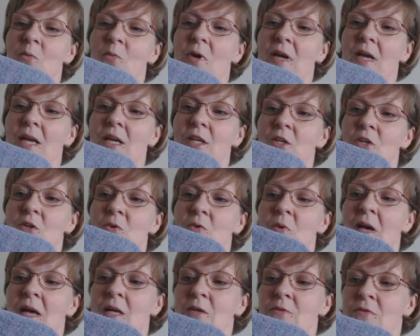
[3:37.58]
where
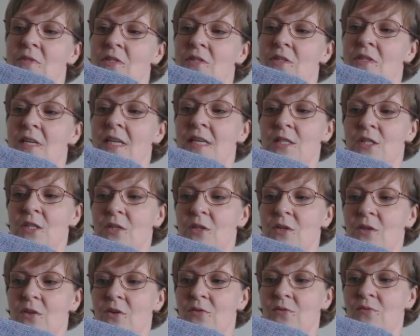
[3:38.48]
you have to
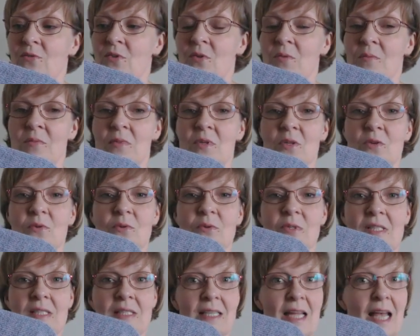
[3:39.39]
knit from
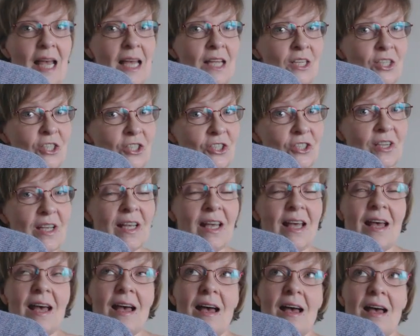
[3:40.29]
your stash,
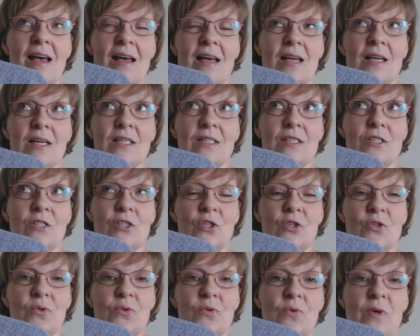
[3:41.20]
and
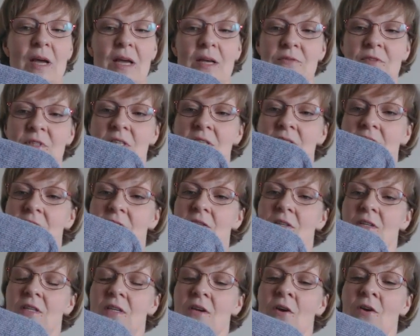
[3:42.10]

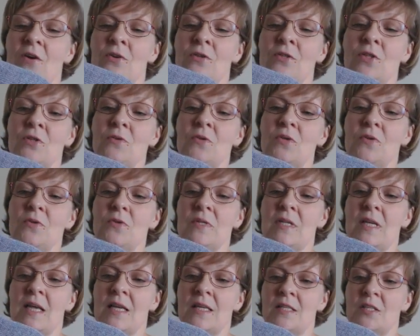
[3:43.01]
the yarn you
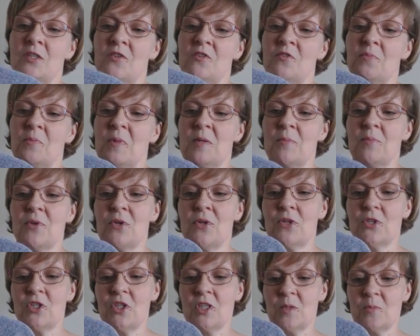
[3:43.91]
use has to have been
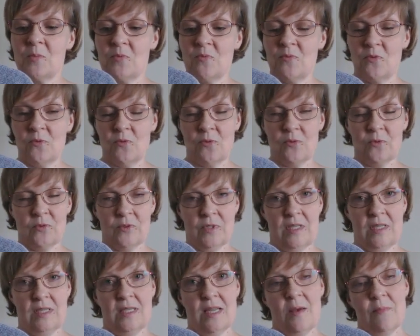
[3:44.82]
purchased before
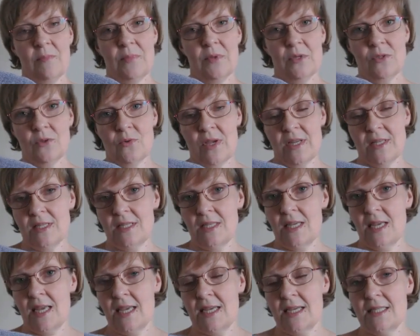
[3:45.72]
December
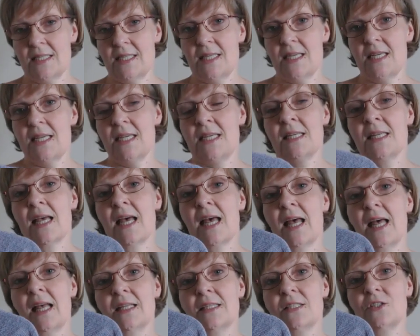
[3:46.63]
2018,
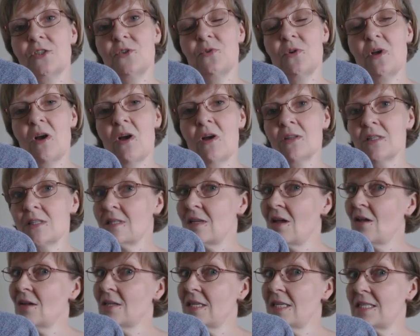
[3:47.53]
and you can't
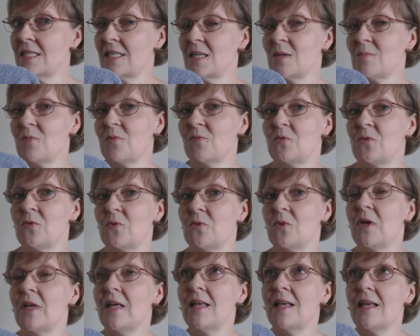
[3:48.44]
start knitting
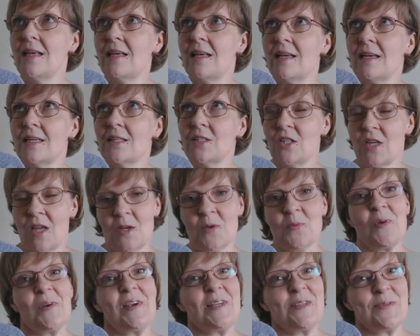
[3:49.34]
before
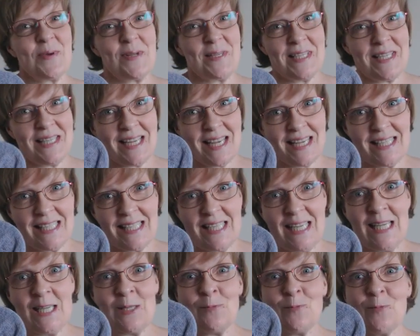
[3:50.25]
January
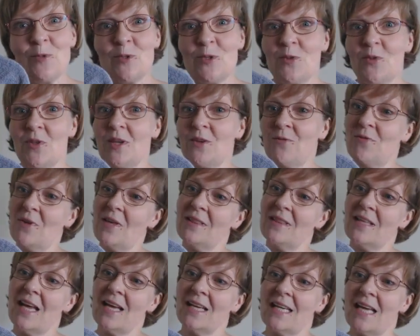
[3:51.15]
2019, so they
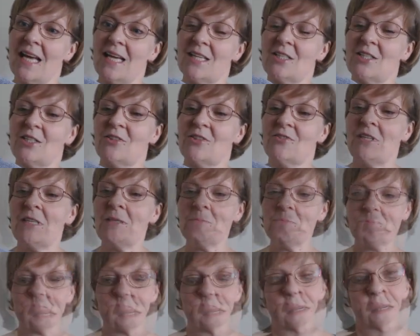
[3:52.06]
fit that category.